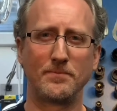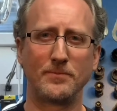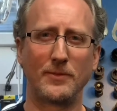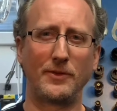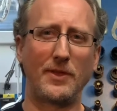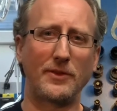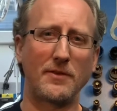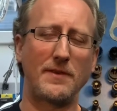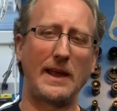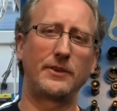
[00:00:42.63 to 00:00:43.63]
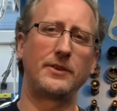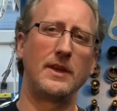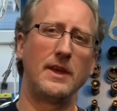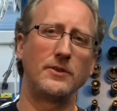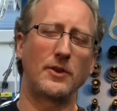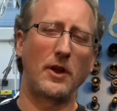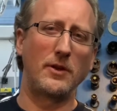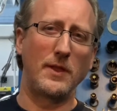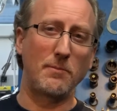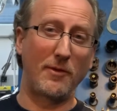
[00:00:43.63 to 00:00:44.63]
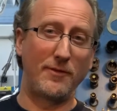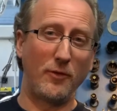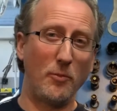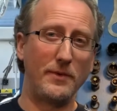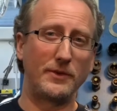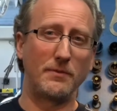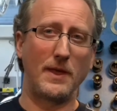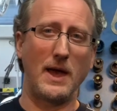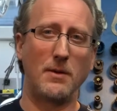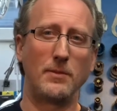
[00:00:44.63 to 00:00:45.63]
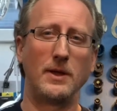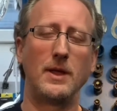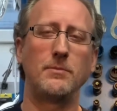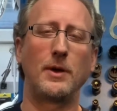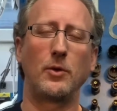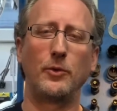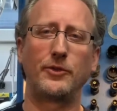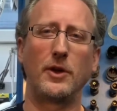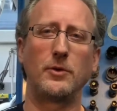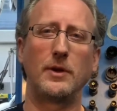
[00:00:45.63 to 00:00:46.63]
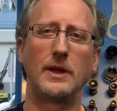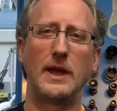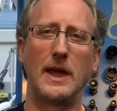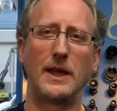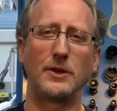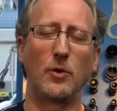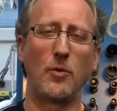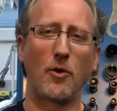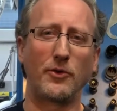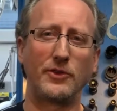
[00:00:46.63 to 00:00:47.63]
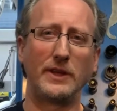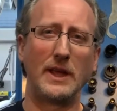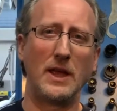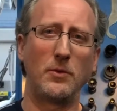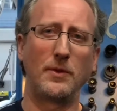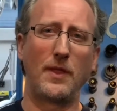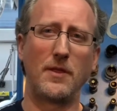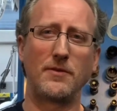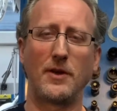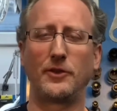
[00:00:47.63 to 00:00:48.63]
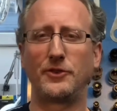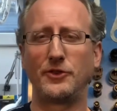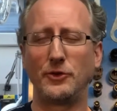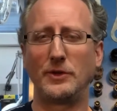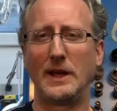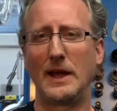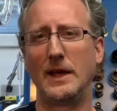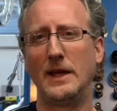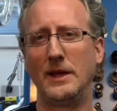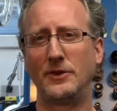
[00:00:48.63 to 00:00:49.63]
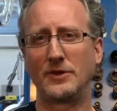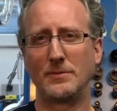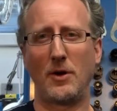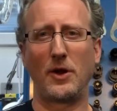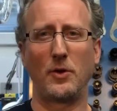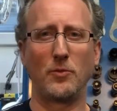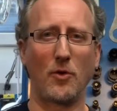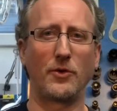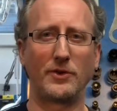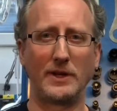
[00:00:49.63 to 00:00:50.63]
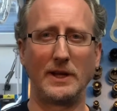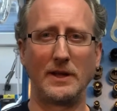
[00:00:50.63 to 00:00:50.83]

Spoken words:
because this affects not only the performance of the hub but also your warranty within the first 2-year Shimano warranty.